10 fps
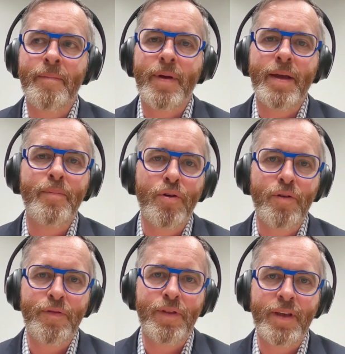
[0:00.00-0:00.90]

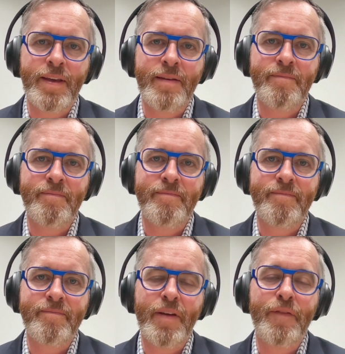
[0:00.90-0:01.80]
improve the
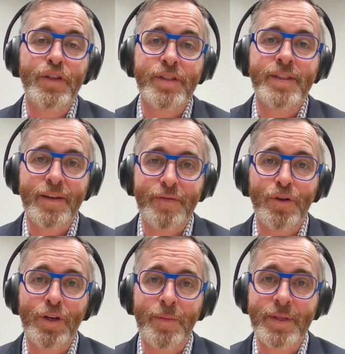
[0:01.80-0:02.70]
efficiency of
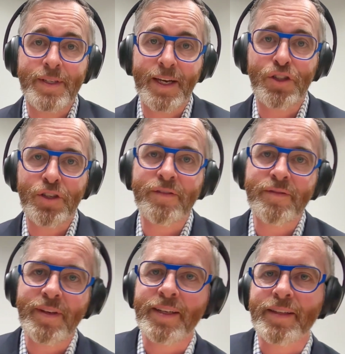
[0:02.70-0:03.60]
documentation
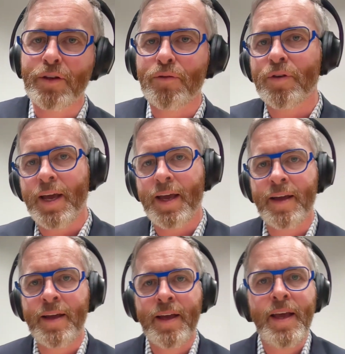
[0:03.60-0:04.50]
in clinical care.
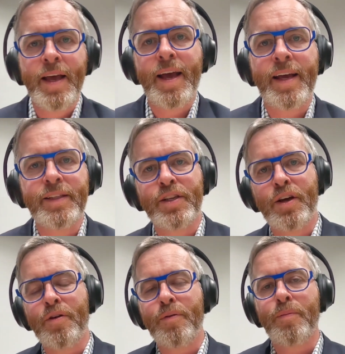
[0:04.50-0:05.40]
And
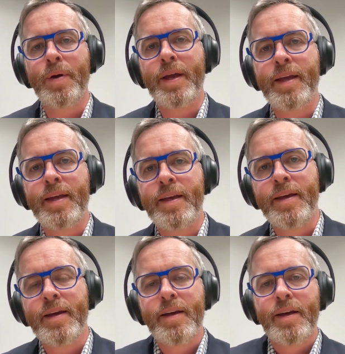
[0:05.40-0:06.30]
so we
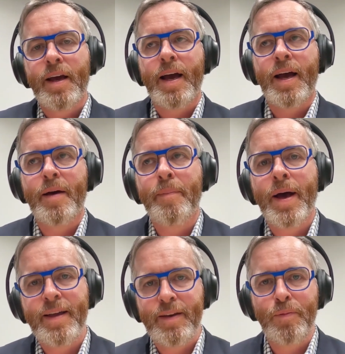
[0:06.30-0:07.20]

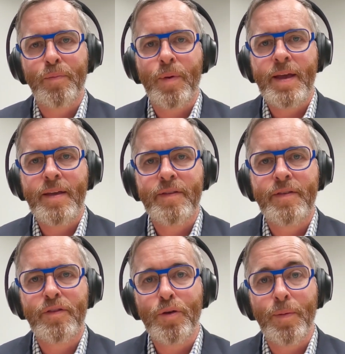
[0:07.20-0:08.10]
partnered
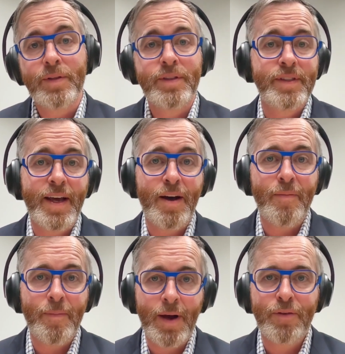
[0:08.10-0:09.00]
with Nuance, now
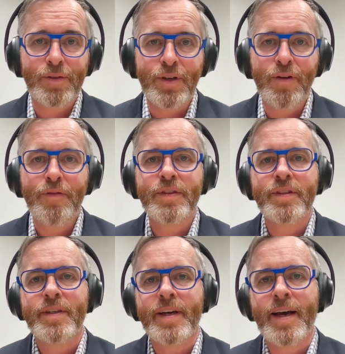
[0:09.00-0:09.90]

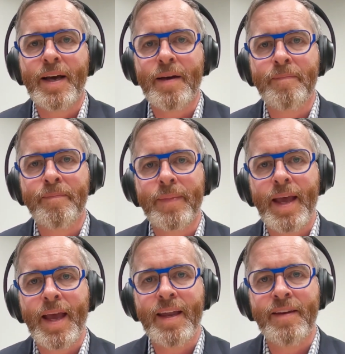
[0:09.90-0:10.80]
Microsoft,
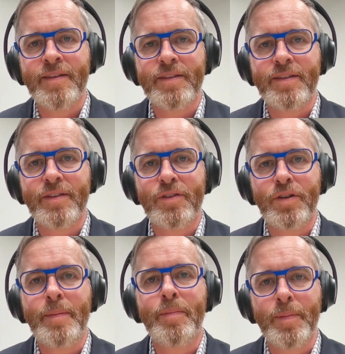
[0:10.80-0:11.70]
and
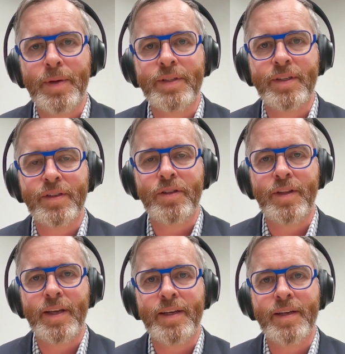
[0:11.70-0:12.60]
implemented
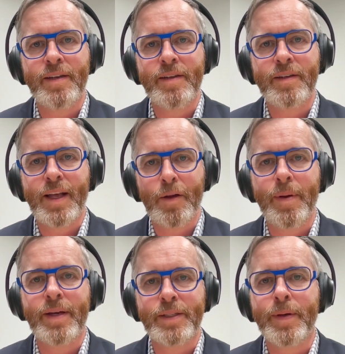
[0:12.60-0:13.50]
their
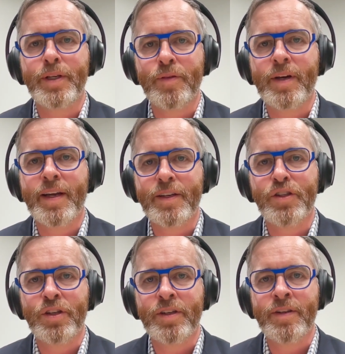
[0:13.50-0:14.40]
cloud-based speech
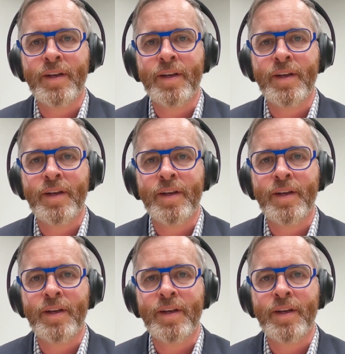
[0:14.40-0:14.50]
recognition.